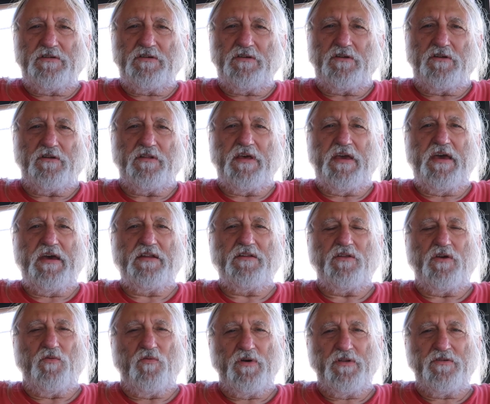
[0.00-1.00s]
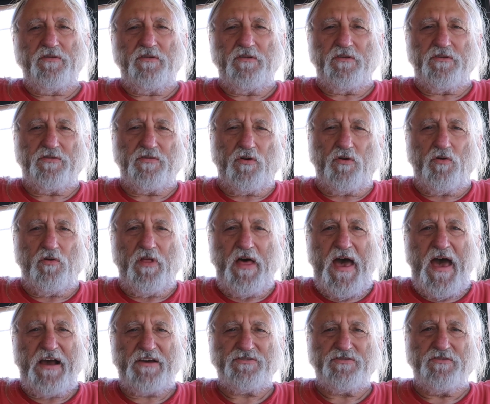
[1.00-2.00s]
you know, they went through this whole
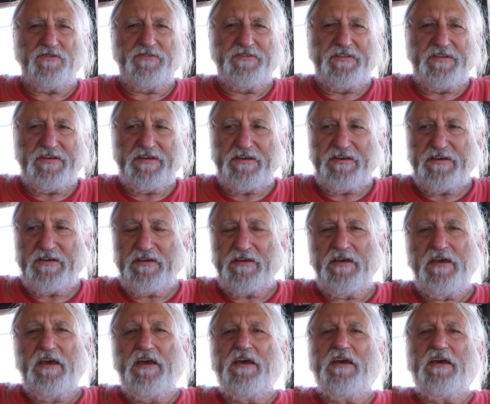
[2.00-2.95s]
axle thing,